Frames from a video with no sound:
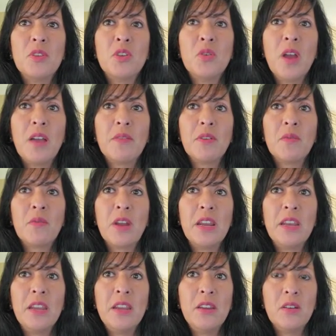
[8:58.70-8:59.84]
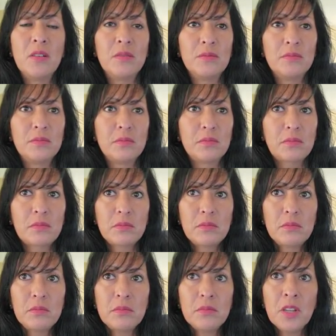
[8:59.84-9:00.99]
You have it right here.
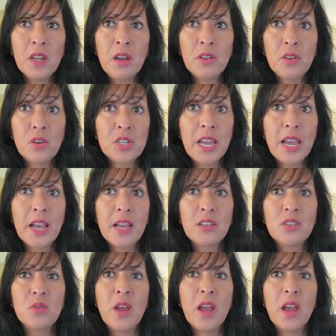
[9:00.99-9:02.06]
Under tags, you